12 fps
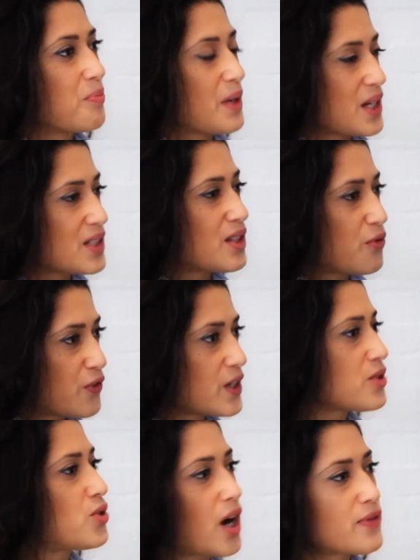Because the
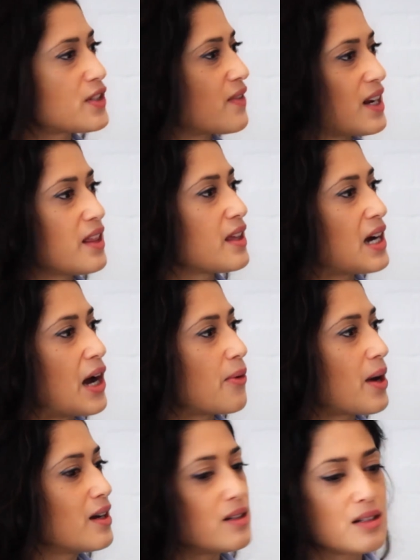first draft of anything I
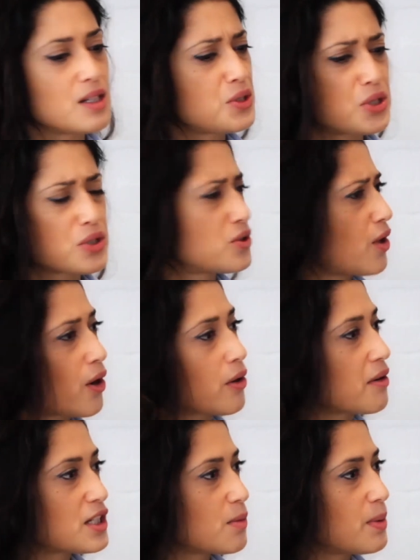write is just not
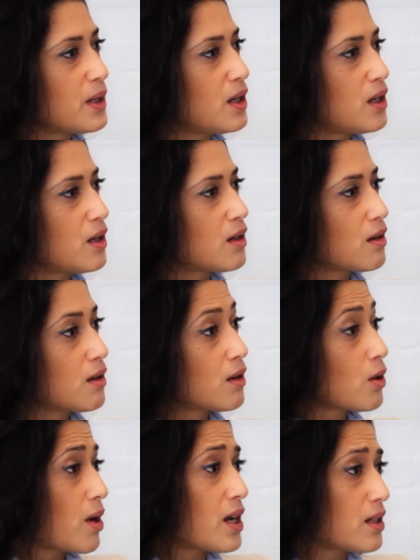going to be
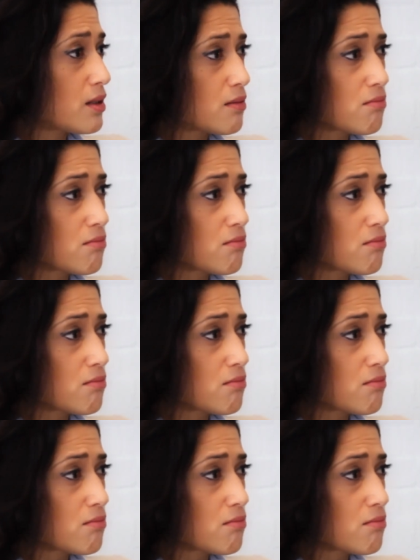great.